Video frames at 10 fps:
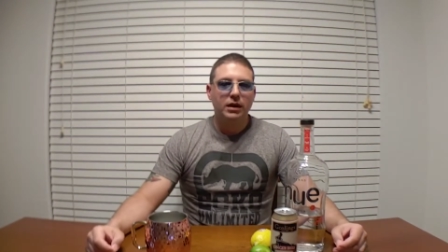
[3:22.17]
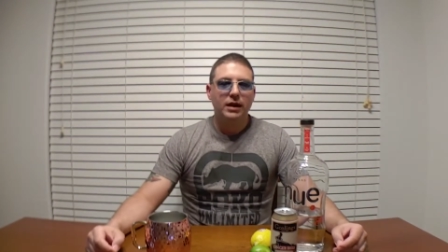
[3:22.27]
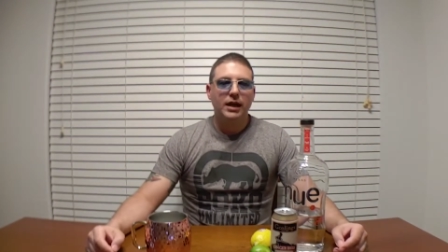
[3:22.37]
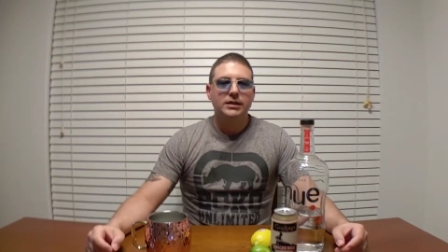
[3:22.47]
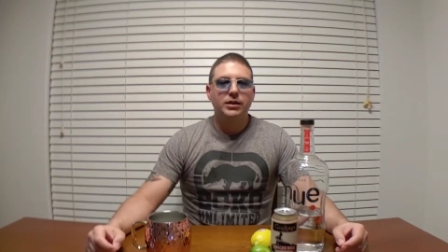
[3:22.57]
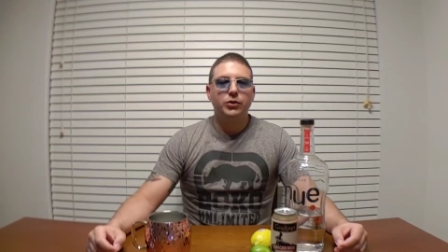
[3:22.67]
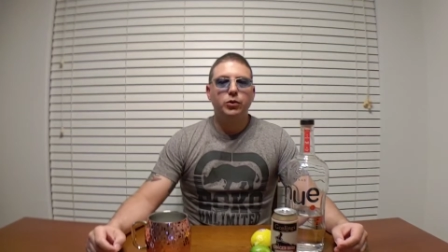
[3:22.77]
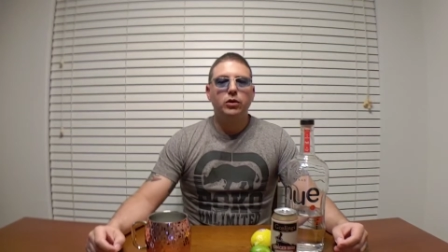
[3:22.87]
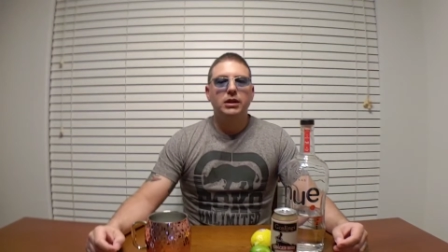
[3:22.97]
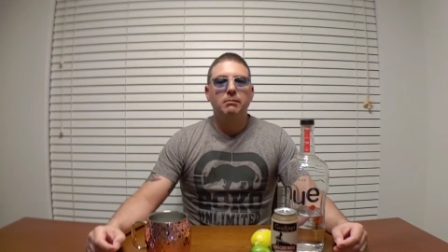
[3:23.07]
As the duo
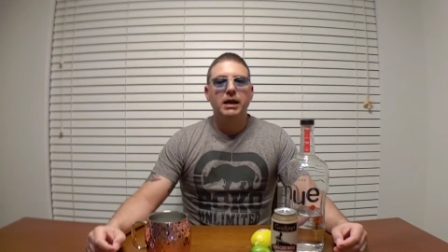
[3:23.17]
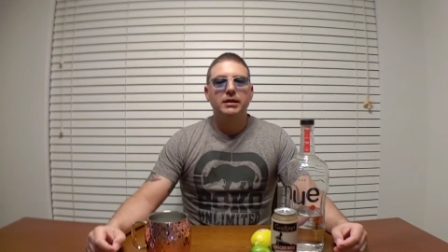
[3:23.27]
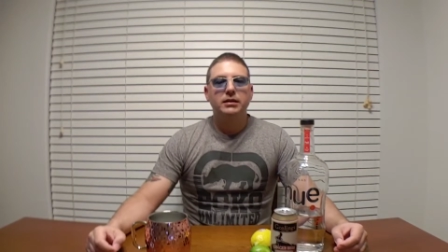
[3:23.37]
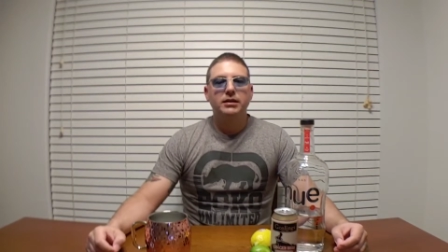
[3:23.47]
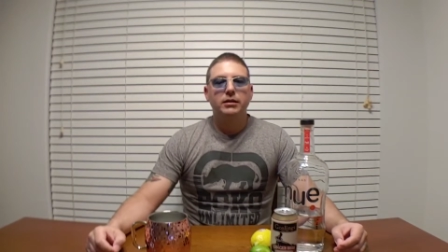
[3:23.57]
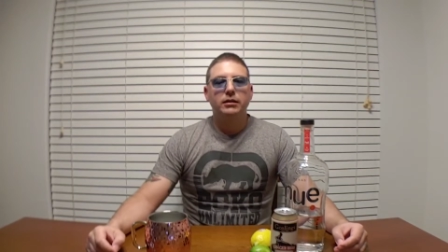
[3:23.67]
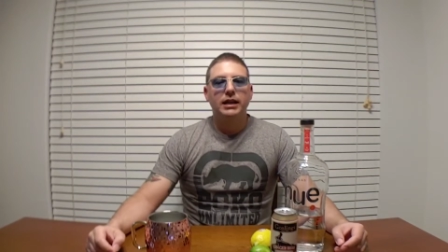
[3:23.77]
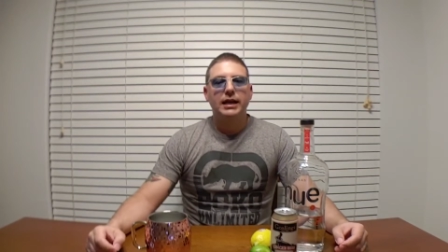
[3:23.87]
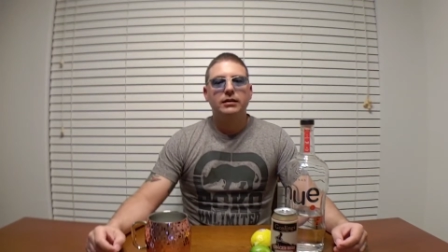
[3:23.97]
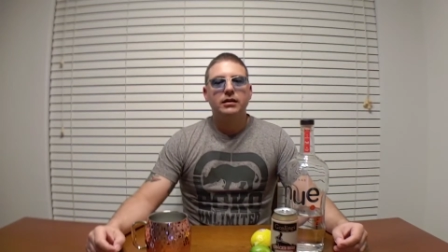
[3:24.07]
lamented their
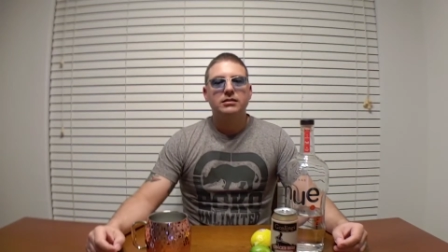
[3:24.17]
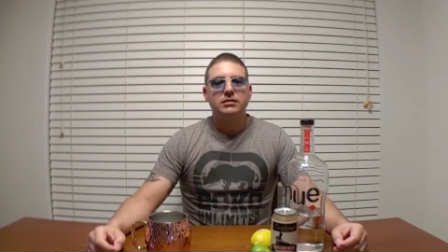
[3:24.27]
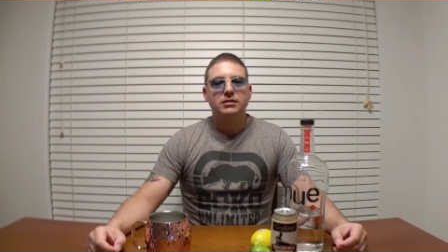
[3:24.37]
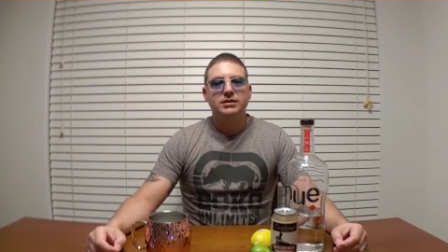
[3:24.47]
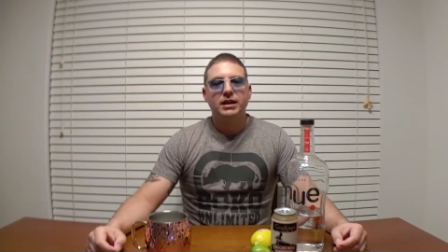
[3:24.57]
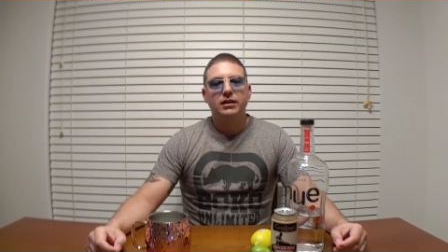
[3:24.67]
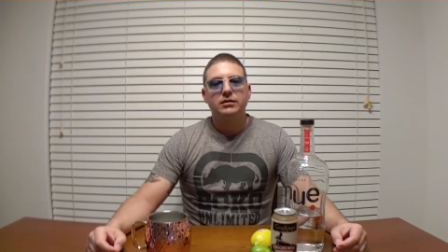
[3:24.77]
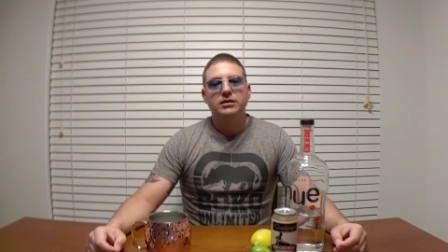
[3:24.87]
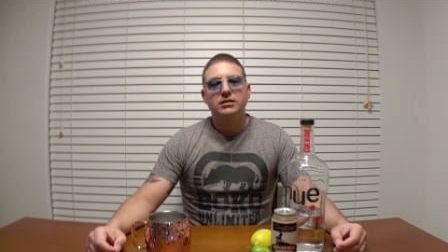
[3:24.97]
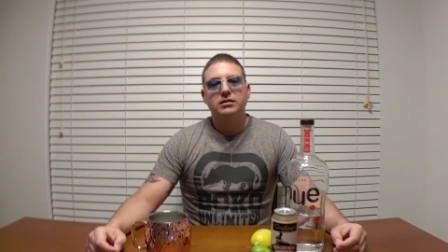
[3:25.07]
lackluster sales
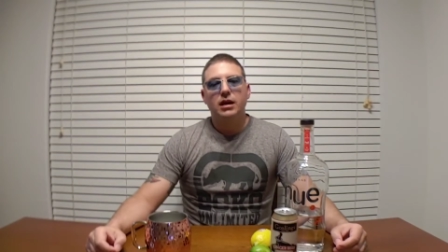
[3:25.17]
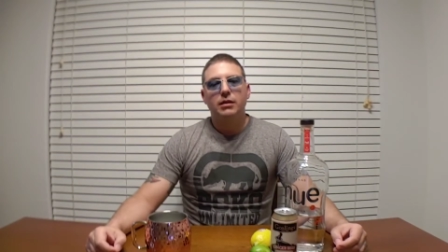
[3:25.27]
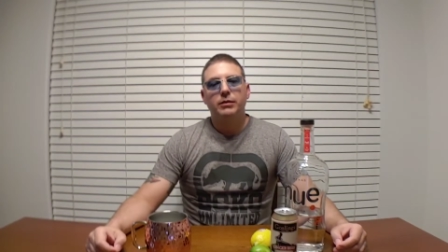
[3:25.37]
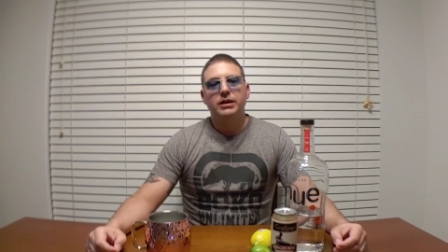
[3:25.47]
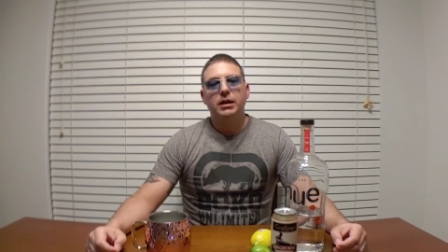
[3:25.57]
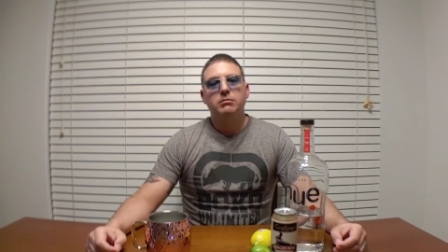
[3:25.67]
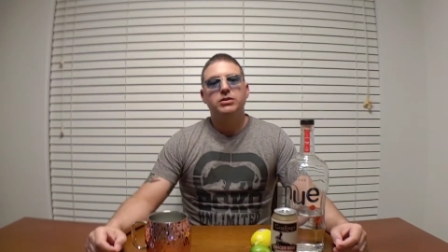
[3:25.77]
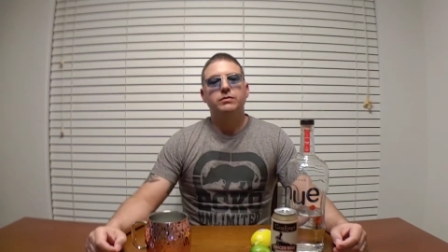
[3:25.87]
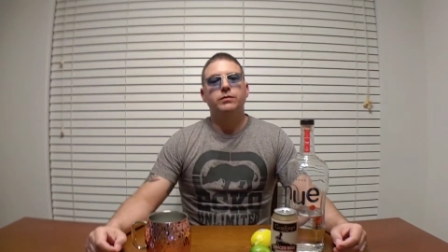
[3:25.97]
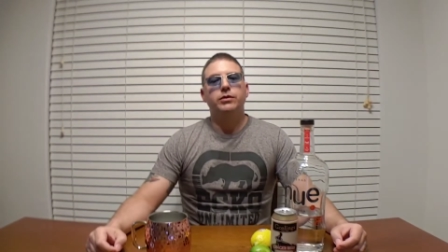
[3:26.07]
and sought
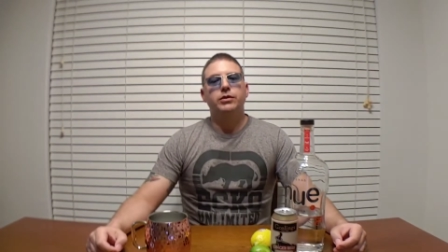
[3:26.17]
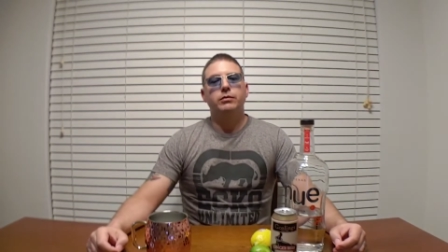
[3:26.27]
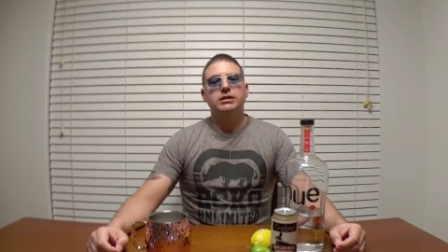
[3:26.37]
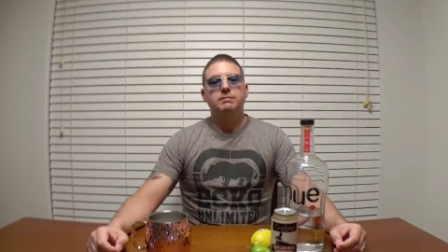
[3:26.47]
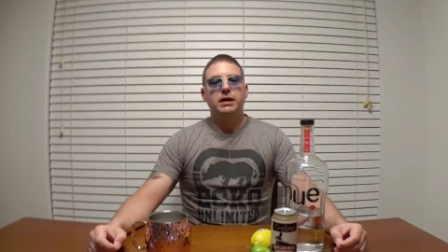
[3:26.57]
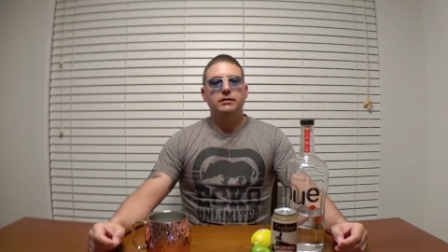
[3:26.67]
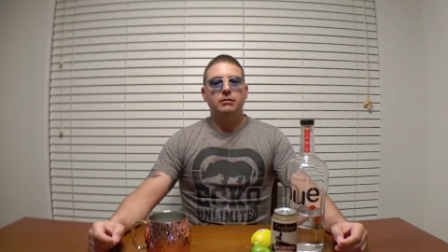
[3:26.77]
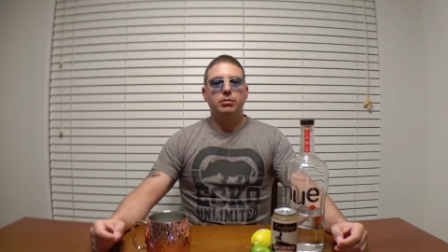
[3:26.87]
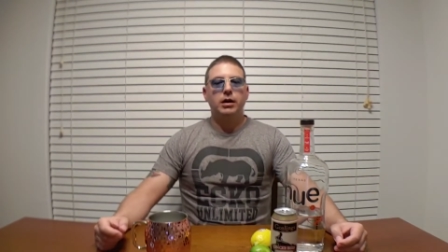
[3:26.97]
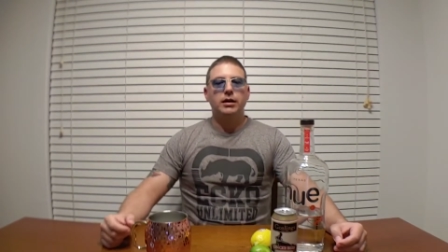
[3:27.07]
redemption for their respective
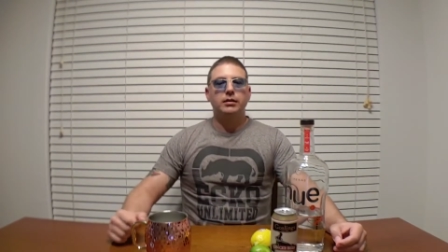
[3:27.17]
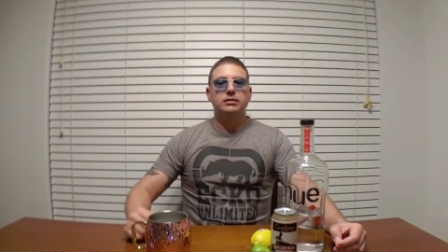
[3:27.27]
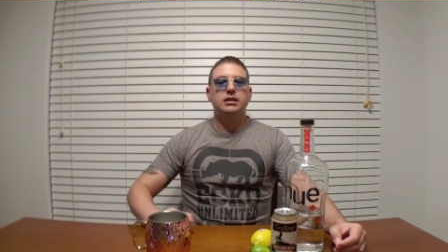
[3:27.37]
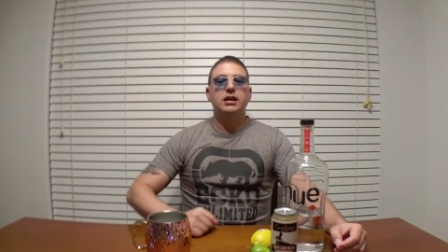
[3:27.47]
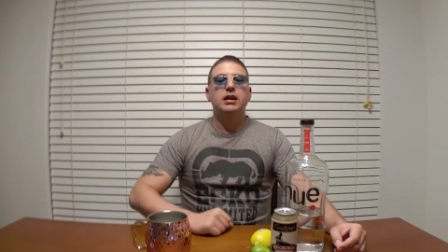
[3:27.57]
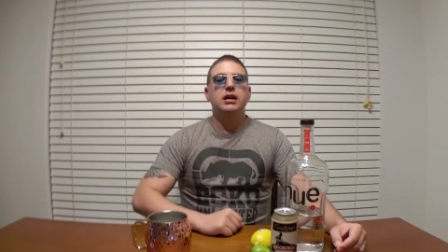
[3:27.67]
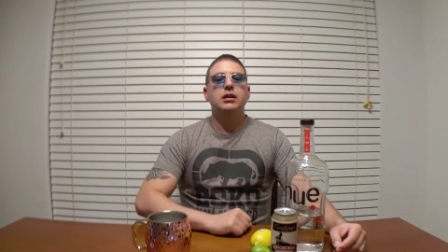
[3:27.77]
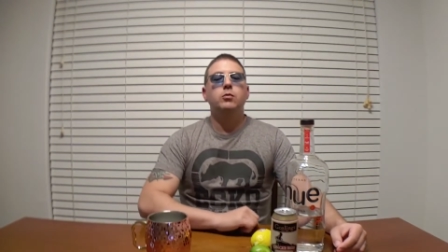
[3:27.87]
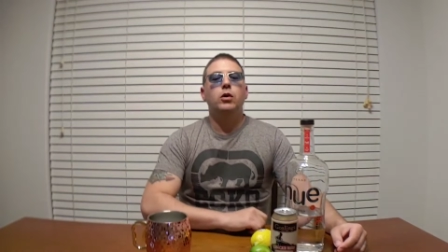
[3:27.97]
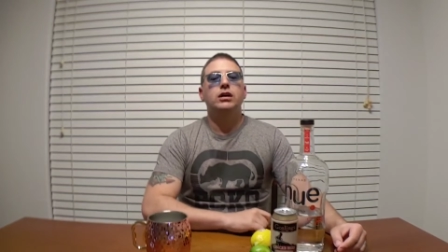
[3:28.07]
products, in
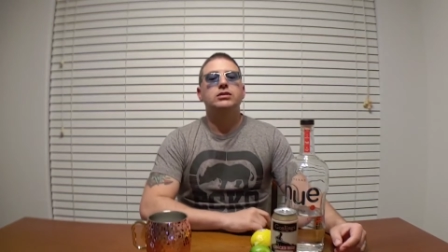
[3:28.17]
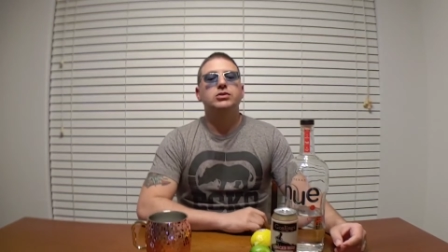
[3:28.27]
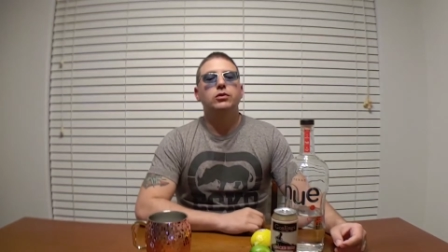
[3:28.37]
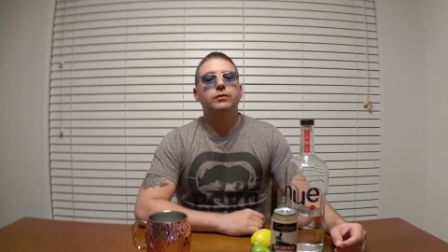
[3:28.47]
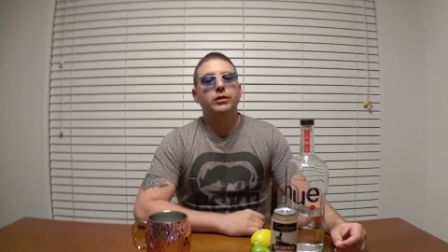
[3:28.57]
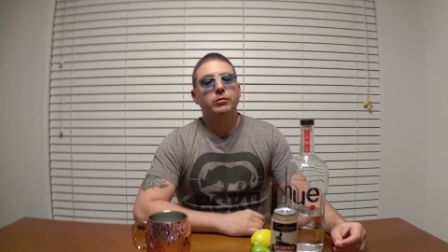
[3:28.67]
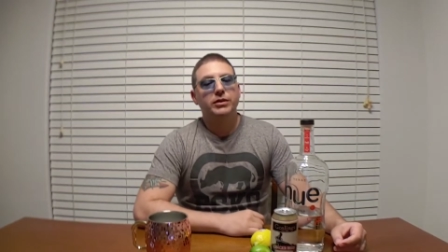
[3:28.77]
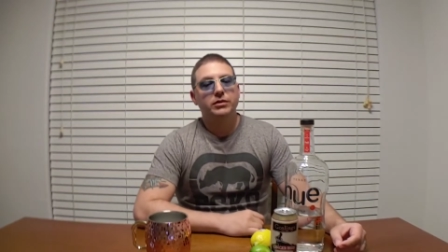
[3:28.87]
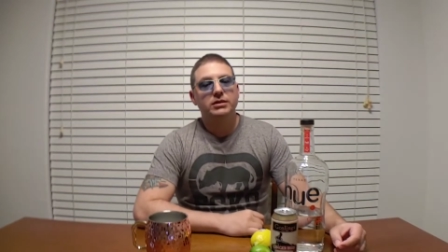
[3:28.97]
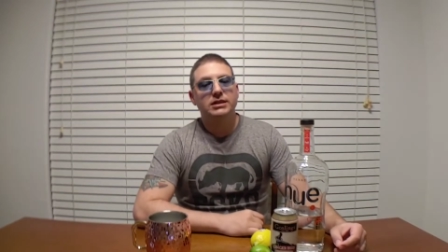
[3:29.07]
walked Sophie with
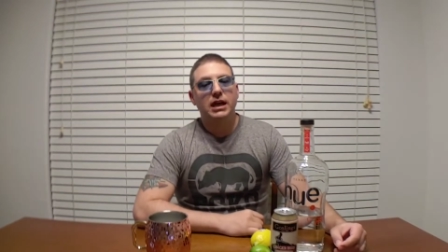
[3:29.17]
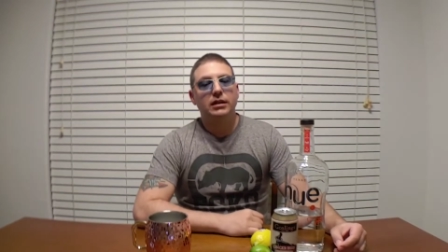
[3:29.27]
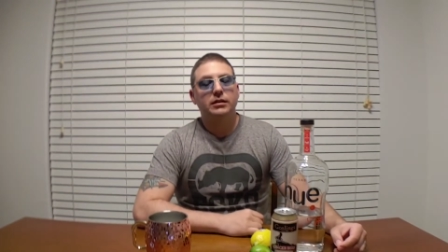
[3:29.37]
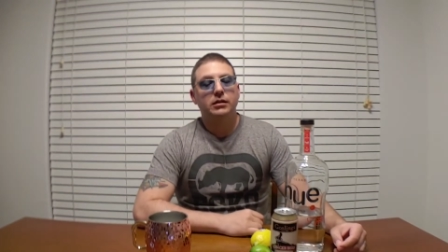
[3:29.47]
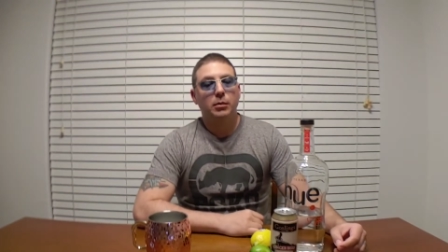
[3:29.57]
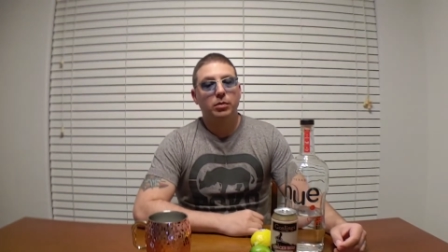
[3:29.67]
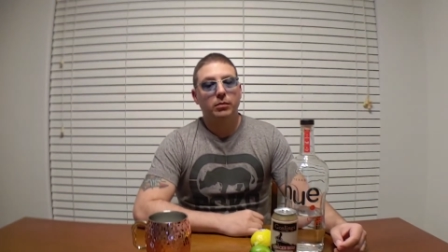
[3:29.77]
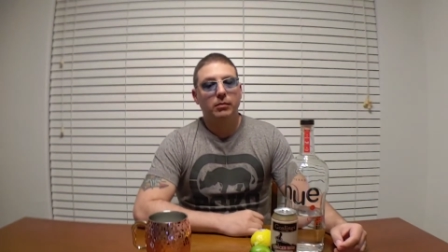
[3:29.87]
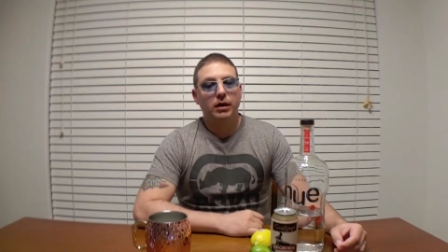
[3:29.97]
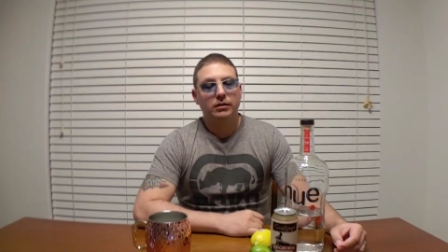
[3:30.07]
her solid copper
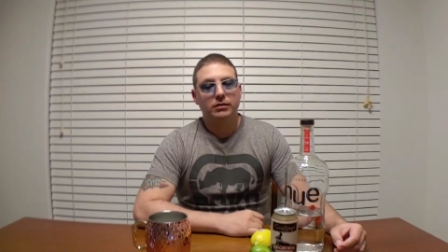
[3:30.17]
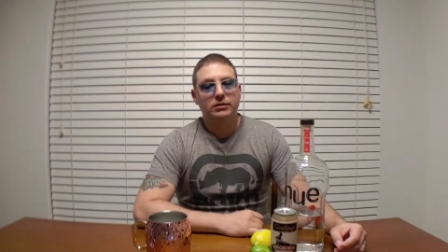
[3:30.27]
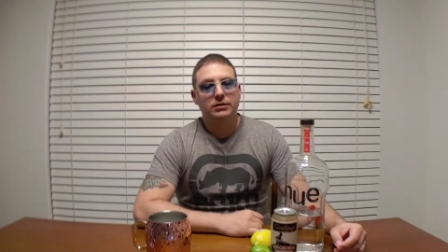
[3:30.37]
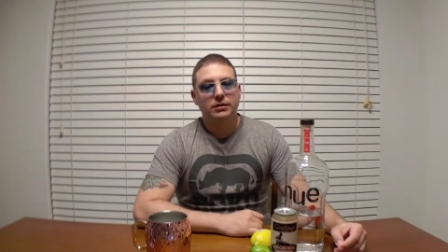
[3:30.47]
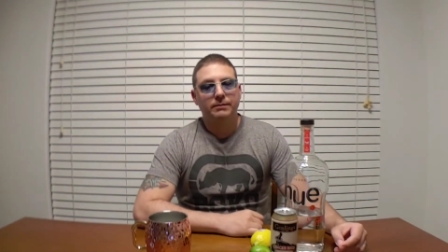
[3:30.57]
mugs.